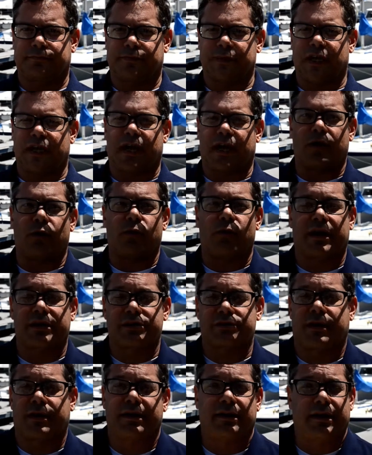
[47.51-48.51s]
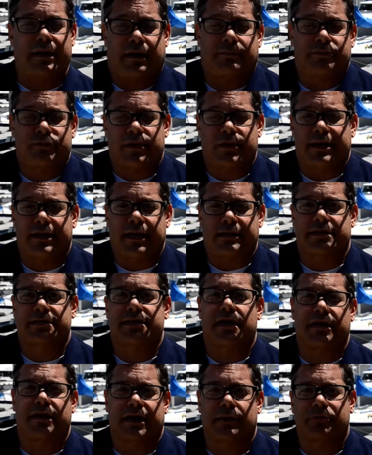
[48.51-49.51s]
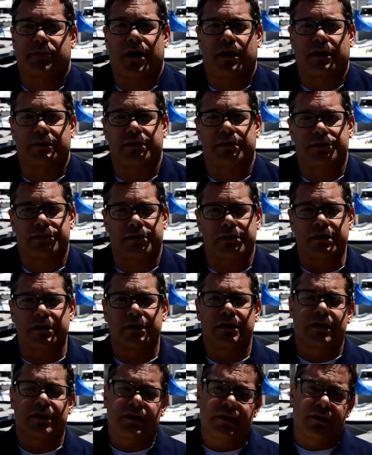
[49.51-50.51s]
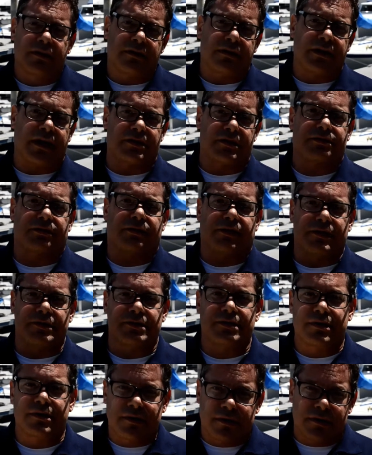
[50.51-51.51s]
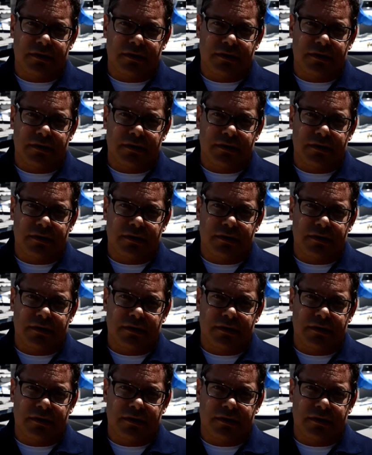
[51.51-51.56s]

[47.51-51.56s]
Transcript: And I don't want to I'm trying not to sound like a politician. The answer is,